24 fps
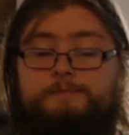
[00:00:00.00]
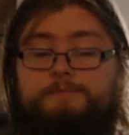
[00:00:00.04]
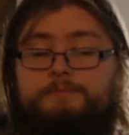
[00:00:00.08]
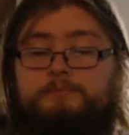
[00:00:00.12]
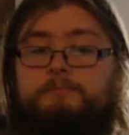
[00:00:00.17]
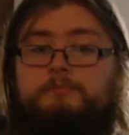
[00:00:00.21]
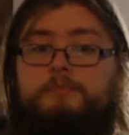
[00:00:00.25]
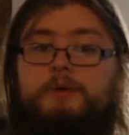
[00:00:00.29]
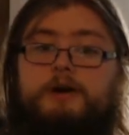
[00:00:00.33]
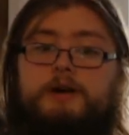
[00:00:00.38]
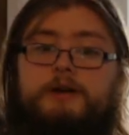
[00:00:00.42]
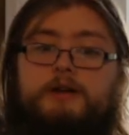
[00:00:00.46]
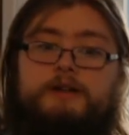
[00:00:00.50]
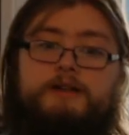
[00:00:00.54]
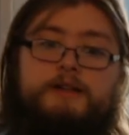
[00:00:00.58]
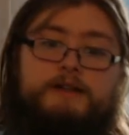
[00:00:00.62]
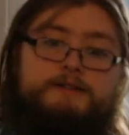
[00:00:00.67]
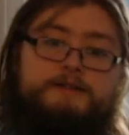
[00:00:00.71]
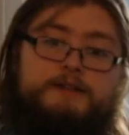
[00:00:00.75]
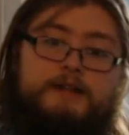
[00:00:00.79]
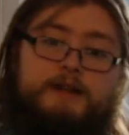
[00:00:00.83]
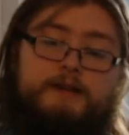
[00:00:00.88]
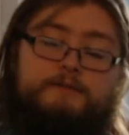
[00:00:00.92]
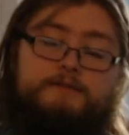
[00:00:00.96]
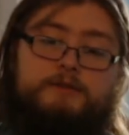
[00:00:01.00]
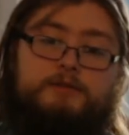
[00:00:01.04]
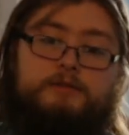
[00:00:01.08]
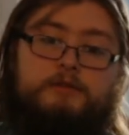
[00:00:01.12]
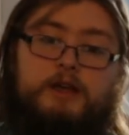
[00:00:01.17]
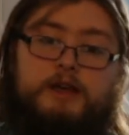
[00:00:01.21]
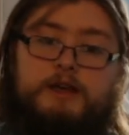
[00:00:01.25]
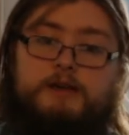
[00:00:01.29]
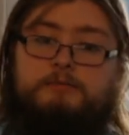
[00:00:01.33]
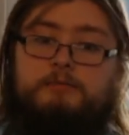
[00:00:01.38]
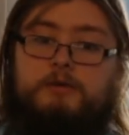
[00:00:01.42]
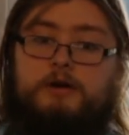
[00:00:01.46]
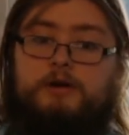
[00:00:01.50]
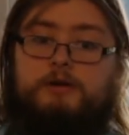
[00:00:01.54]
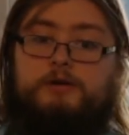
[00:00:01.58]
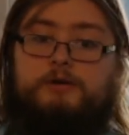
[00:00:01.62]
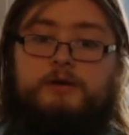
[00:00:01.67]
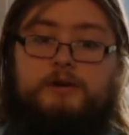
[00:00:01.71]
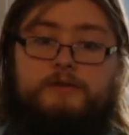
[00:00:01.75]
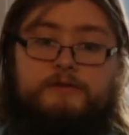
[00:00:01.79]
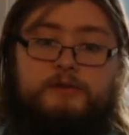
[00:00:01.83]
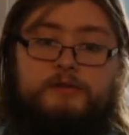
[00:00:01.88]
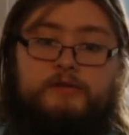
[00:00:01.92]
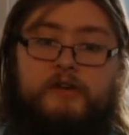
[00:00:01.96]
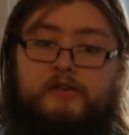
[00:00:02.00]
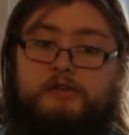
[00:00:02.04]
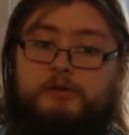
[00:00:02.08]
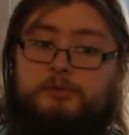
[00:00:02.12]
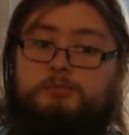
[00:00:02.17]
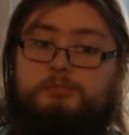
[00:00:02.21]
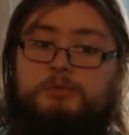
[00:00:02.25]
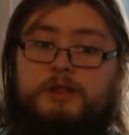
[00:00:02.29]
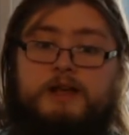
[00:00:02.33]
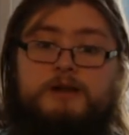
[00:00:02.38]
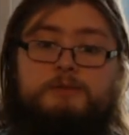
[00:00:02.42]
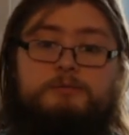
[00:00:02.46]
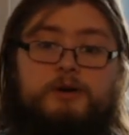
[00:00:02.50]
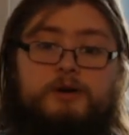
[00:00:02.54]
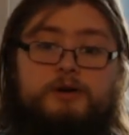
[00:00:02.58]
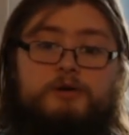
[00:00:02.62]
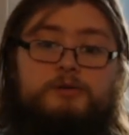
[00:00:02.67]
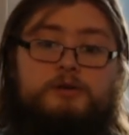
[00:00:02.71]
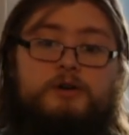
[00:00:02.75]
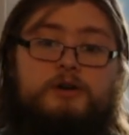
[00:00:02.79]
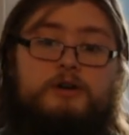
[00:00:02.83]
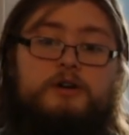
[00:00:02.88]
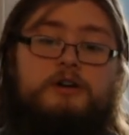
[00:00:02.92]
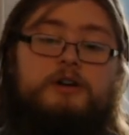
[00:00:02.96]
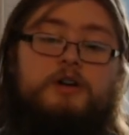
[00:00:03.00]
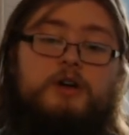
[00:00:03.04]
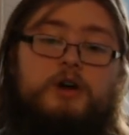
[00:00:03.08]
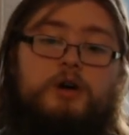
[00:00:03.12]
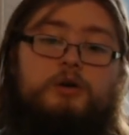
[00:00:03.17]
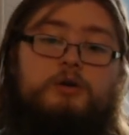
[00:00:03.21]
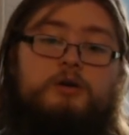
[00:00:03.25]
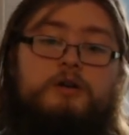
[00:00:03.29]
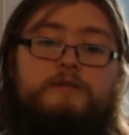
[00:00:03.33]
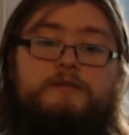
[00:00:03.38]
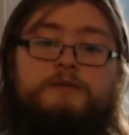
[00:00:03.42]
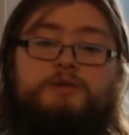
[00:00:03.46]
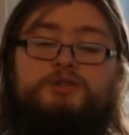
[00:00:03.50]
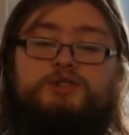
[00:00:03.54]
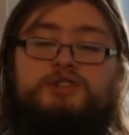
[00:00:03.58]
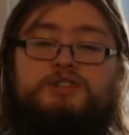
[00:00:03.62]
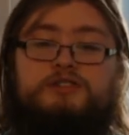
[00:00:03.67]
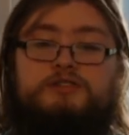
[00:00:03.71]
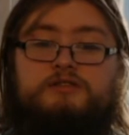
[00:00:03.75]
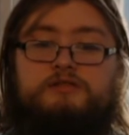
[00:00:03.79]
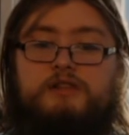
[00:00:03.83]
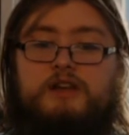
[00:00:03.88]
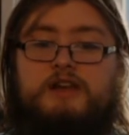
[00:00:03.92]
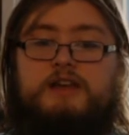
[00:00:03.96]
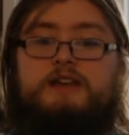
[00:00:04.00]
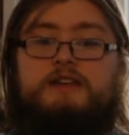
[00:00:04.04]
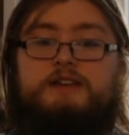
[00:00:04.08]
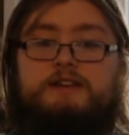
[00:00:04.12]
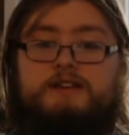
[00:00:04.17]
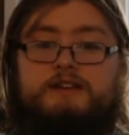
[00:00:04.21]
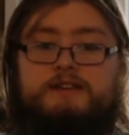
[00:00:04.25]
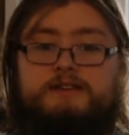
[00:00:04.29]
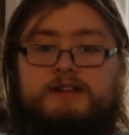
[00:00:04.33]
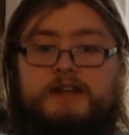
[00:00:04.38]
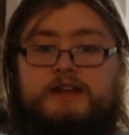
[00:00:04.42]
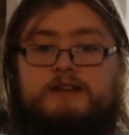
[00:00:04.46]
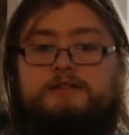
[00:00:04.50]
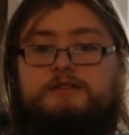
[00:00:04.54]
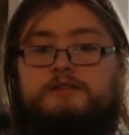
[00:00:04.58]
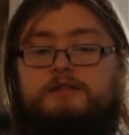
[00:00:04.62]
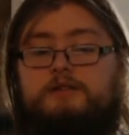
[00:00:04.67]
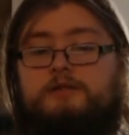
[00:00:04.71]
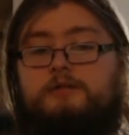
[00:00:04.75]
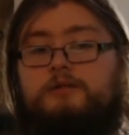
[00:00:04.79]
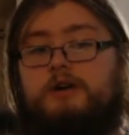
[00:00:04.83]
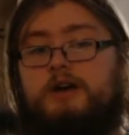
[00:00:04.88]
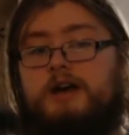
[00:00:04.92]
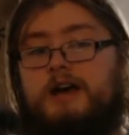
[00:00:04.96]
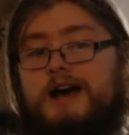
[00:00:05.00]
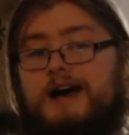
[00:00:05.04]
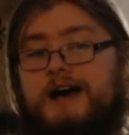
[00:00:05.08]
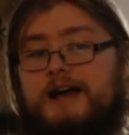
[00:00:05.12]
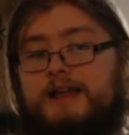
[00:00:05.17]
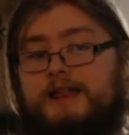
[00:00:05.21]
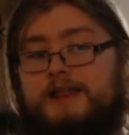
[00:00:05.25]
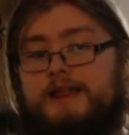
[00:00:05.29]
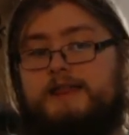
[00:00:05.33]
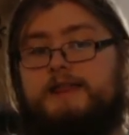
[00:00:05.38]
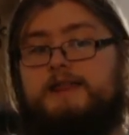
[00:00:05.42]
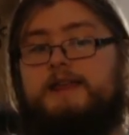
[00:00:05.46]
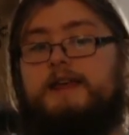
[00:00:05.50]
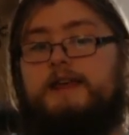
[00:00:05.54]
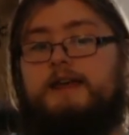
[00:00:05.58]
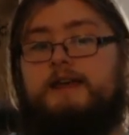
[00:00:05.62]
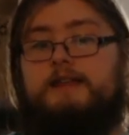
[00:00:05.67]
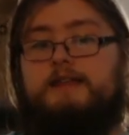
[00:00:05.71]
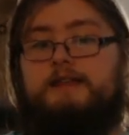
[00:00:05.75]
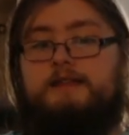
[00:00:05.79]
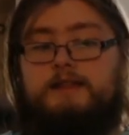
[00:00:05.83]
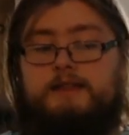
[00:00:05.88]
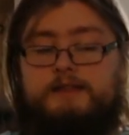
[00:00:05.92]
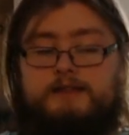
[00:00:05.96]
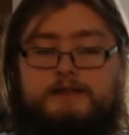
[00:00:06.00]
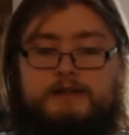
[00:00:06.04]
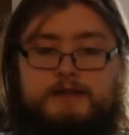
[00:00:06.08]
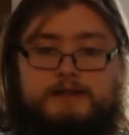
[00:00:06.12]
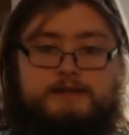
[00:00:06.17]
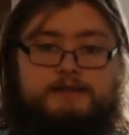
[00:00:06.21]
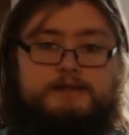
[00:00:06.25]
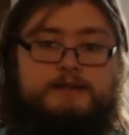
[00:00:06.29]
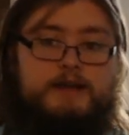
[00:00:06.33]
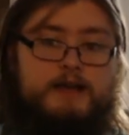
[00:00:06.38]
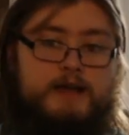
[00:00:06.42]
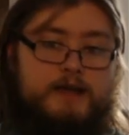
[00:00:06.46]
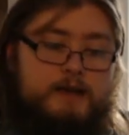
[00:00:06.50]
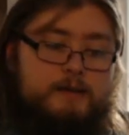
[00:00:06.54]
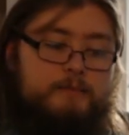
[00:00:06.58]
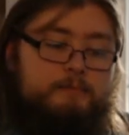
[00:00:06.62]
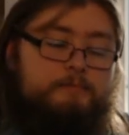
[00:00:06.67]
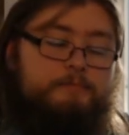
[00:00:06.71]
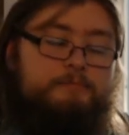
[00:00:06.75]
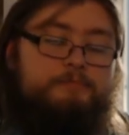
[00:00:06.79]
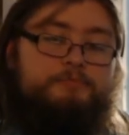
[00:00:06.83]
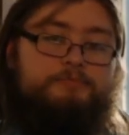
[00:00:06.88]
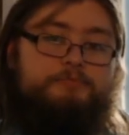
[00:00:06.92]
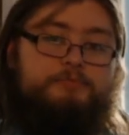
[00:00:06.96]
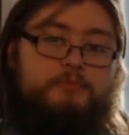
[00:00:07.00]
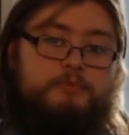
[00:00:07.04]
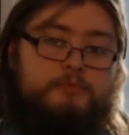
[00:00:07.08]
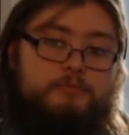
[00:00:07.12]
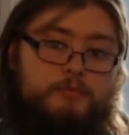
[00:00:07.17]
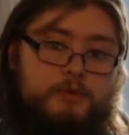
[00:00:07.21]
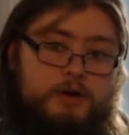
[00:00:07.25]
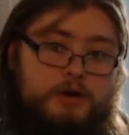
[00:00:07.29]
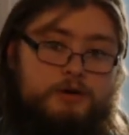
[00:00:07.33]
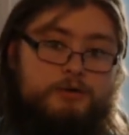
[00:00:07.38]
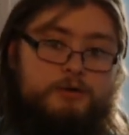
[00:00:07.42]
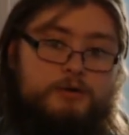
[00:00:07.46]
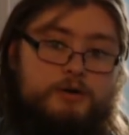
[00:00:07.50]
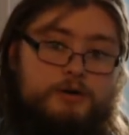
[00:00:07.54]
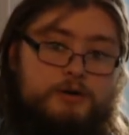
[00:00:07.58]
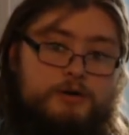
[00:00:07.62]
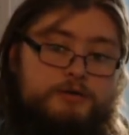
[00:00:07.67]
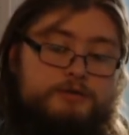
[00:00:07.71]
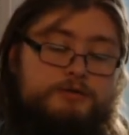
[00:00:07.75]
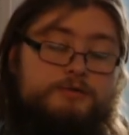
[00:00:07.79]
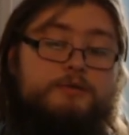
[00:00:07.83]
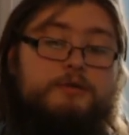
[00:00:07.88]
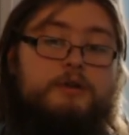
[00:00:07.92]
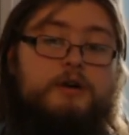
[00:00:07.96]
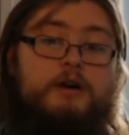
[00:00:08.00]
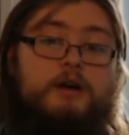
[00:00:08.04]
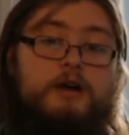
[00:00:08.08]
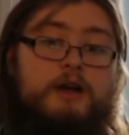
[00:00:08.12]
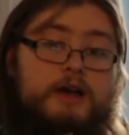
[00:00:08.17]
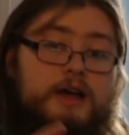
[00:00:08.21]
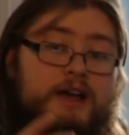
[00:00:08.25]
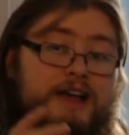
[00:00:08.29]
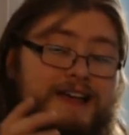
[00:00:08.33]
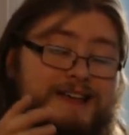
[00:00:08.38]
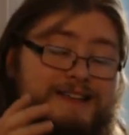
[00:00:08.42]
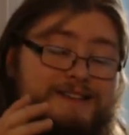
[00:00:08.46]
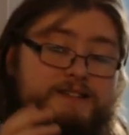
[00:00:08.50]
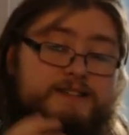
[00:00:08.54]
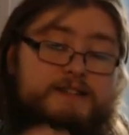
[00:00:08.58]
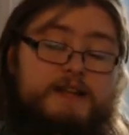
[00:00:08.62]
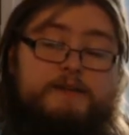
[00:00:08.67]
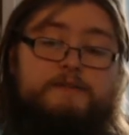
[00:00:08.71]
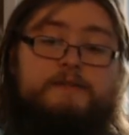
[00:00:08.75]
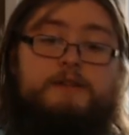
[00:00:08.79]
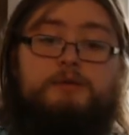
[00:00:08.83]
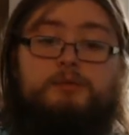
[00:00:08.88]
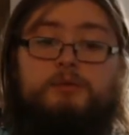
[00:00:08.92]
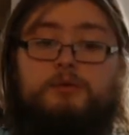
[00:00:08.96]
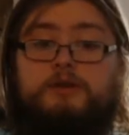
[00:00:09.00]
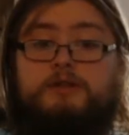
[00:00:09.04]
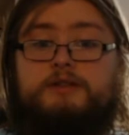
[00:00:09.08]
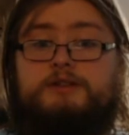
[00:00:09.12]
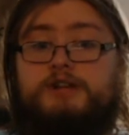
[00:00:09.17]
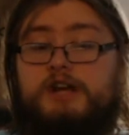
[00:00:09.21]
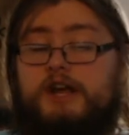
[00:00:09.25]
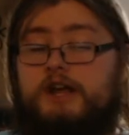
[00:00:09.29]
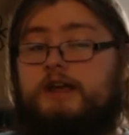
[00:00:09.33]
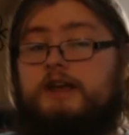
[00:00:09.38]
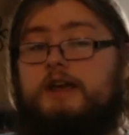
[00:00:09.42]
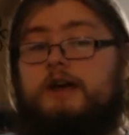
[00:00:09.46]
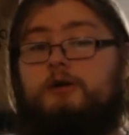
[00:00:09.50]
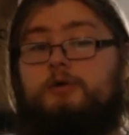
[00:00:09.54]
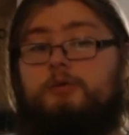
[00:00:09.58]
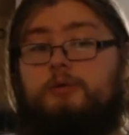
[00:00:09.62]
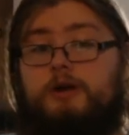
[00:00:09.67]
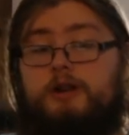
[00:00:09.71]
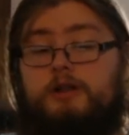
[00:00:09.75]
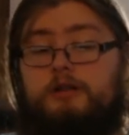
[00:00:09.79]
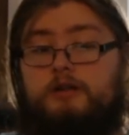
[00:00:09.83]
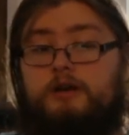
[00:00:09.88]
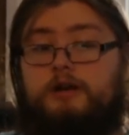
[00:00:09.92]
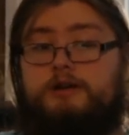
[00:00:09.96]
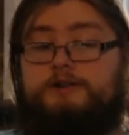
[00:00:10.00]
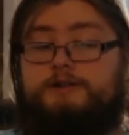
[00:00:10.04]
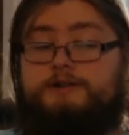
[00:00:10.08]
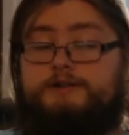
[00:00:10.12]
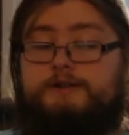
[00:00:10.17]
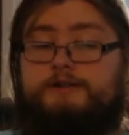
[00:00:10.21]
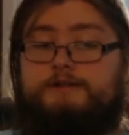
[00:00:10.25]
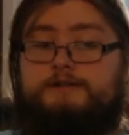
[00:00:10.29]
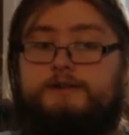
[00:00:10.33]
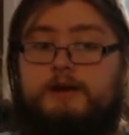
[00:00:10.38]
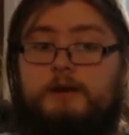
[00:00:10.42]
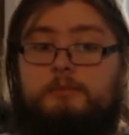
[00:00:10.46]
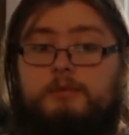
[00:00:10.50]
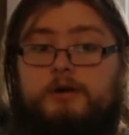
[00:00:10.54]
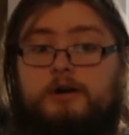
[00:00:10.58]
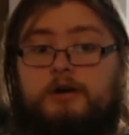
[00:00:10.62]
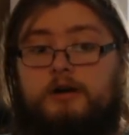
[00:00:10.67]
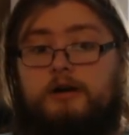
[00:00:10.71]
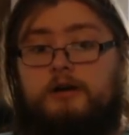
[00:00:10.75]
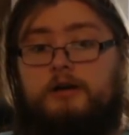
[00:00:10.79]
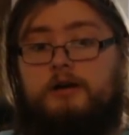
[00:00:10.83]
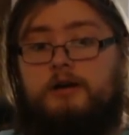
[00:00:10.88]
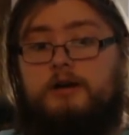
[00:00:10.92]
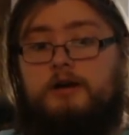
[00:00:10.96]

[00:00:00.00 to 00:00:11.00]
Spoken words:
But that said, if you like Mario Kart, if you've ever played Mario Kart, or if you just like Nintendo, I think that this game, Mario Kart Tour, is definitely worth checking out when it launches this summer.